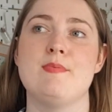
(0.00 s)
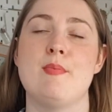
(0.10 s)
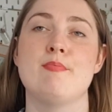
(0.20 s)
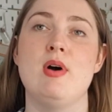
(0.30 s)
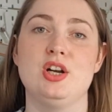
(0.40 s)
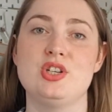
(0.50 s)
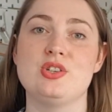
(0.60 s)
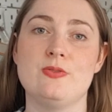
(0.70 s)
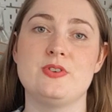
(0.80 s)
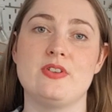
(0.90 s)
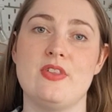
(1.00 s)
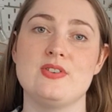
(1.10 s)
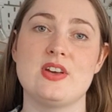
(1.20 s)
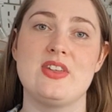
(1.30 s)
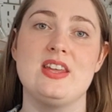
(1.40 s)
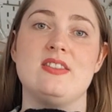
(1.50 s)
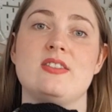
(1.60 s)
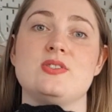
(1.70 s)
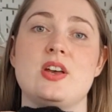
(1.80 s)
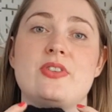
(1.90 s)
much softer than those
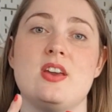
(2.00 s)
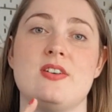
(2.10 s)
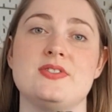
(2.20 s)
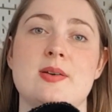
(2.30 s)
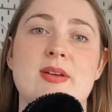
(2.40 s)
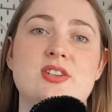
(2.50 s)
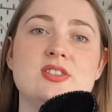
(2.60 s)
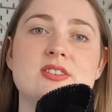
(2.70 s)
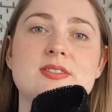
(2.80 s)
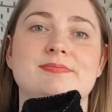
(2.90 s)
other yarns I mentioned.